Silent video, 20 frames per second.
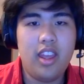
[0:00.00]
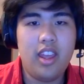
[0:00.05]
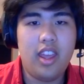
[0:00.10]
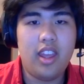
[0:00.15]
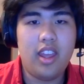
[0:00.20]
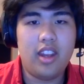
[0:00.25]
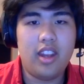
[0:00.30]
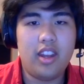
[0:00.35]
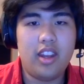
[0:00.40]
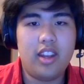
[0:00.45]

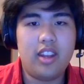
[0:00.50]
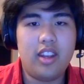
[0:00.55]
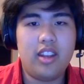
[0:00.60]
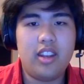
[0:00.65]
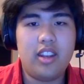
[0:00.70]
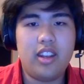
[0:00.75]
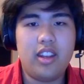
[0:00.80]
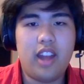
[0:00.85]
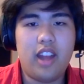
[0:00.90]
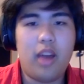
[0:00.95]
and
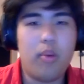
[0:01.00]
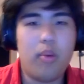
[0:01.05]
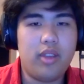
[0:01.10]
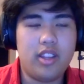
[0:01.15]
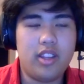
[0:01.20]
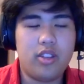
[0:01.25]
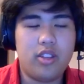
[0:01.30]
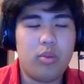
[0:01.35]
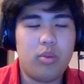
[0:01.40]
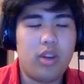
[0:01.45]
now we
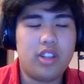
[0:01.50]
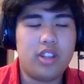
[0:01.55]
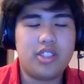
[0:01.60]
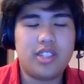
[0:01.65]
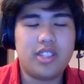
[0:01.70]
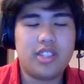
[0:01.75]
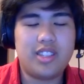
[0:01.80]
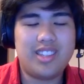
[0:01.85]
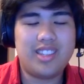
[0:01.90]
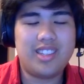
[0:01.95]
get to watch
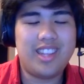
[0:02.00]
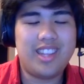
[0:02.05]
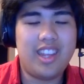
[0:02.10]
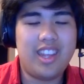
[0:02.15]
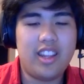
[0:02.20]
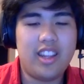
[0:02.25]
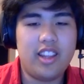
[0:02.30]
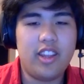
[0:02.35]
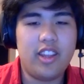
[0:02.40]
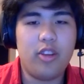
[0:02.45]
King
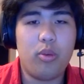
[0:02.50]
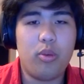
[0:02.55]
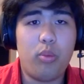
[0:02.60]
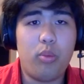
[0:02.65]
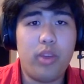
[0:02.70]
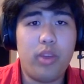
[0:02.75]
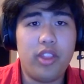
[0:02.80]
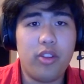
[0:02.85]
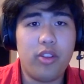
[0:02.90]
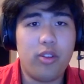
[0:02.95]
Lear
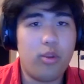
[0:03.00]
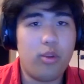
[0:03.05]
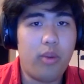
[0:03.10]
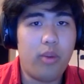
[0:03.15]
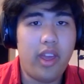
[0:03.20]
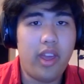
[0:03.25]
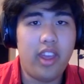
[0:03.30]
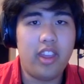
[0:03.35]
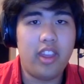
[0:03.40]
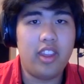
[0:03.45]
wither
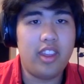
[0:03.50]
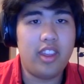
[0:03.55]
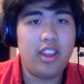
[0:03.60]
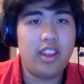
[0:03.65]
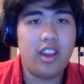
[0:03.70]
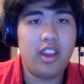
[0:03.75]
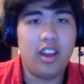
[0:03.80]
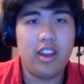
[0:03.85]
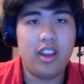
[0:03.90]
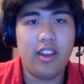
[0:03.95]
away
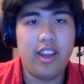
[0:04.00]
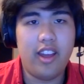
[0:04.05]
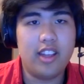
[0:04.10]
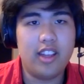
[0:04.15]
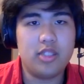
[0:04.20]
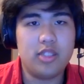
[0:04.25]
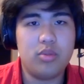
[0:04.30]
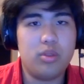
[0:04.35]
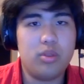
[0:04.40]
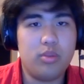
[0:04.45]
uh, as
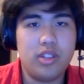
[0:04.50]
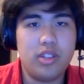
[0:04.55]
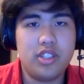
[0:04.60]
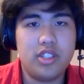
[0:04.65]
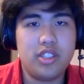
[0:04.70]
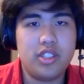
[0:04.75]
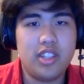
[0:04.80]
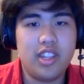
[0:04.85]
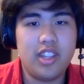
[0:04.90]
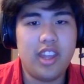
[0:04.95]
we reach
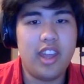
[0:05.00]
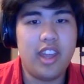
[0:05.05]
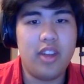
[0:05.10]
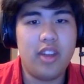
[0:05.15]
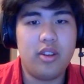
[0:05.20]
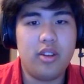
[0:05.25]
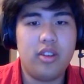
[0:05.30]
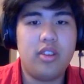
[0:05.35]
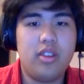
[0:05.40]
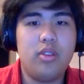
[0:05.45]
the end
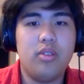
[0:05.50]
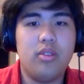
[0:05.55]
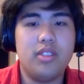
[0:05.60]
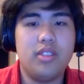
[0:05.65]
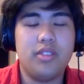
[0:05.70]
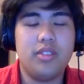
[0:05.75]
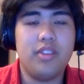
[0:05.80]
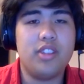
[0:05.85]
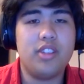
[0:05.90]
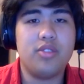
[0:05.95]
to his
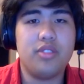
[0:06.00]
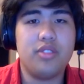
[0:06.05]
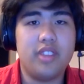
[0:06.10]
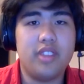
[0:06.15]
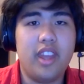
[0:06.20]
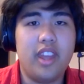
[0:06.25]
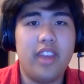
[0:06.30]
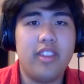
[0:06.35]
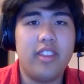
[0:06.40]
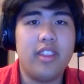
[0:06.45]
eventual
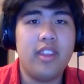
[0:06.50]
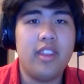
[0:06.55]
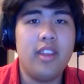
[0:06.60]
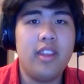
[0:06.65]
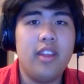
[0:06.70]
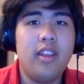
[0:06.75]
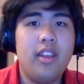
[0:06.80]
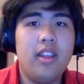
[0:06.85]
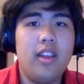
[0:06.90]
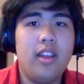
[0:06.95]
death.
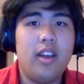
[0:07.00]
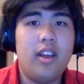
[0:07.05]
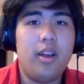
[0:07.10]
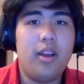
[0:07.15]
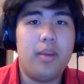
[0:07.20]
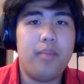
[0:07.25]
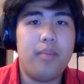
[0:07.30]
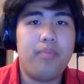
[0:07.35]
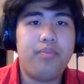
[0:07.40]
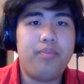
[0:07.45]
Um,
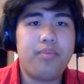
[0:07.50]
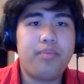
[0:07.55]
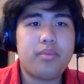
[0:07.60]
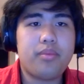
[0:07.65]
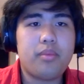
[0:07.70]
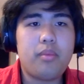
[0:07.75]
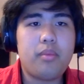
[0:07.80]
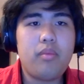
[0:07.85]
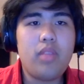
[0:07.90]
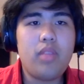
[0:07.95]

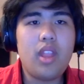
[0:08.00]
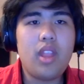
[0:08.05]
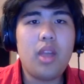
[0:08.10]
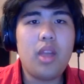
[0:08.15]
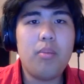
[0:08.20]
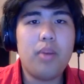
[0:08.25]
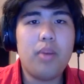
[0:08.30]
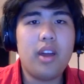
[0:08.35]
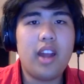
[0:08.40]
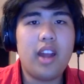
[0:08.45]

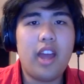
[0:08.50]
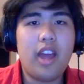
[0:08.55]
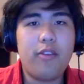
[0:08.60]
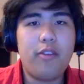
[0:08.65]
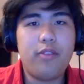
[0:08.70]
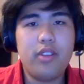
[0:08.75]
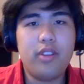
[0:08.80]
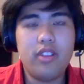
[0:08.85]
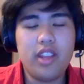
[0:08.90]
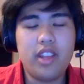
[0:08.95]
but I
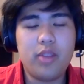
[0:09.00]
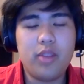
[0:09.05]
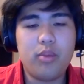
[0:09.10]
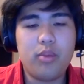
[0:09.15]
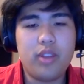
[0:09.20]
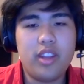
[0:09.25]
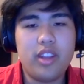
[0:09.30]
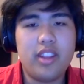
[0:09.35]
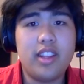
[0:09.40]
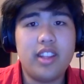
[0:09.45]
feel like
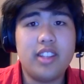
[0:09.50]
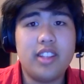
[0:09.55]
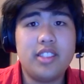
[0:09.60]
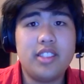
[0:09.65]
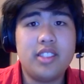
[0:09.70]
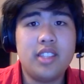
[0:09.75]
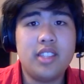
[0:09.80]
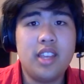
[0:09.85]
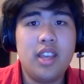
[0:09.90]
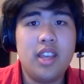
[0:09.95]
reading this
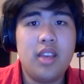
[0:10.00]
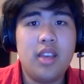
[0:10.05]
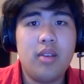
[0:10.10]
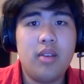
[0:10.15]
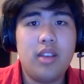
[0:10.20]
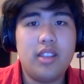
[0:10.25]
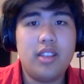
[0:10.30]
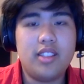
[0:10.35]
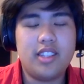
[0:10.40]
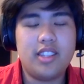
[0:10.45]

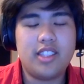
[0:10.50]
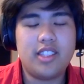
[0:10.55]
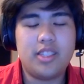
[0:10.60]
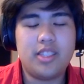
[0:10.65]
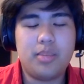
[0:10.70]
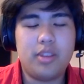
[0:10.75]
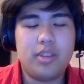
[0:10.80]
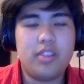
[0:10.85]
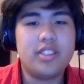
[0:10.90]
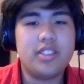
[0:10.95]
is an
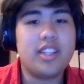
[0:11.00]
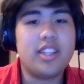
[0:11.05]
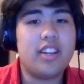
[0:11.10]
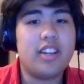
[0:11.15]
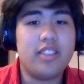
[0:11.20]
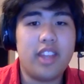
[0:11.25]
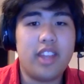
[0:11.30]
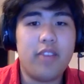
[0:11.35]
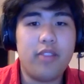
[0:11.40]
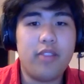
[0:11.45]
experience that I'll
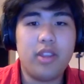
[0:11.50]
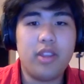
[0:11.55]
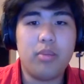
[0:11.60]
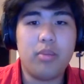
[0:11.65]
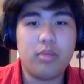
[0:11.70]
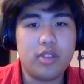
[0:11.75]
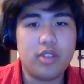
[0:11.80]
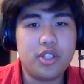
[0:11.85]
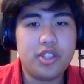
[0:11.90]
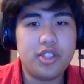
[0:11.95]
definitely
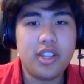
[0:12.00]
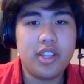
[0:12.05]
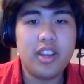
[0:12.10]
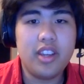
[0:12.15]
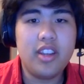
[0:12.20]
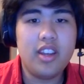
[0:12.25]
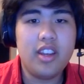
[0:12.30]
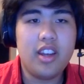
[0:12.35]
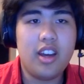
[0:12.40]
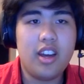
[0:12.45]
appreciate,
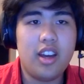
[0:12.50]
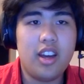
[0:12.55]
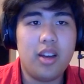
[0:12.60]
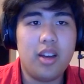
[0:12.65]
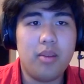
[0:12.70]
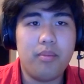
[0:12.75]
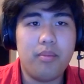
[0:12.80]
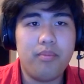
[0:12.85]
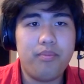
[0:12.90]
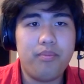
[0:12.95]
um,
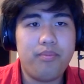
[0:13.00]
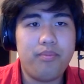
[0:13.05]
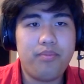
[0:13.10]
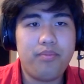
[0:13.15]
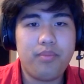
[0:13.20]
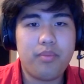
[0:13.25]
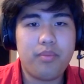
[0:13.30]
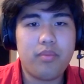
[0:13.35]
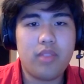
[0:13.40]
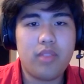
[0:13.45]

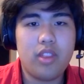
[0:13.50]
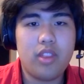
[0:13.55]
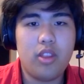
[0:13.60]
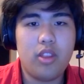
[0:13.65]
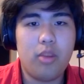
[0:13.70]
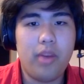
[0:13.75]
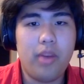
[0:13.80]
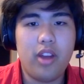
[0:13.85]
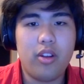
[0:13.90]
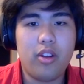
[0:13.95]
no
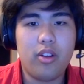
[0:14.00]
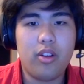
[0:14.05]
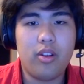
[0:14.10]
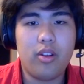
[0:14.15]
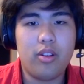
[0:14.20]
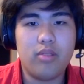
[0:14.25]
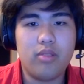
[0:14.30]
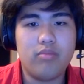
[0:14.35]
matter